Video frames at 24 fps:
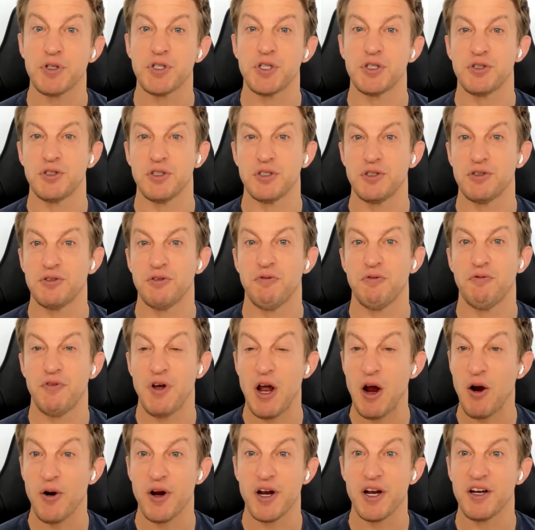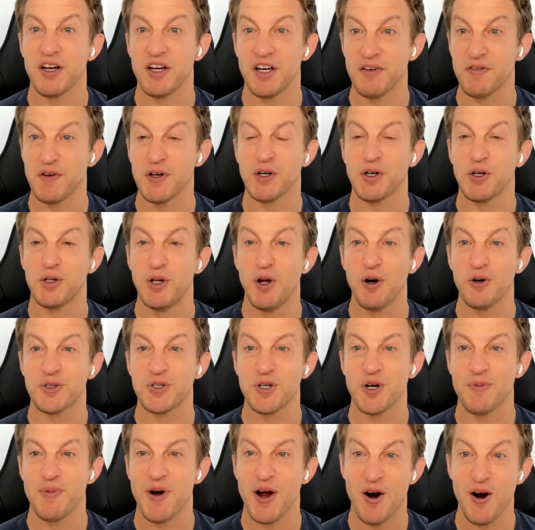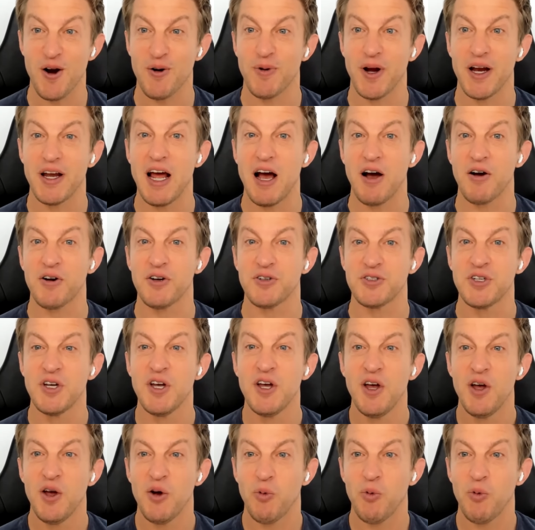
which is very even closer to my heart right now, because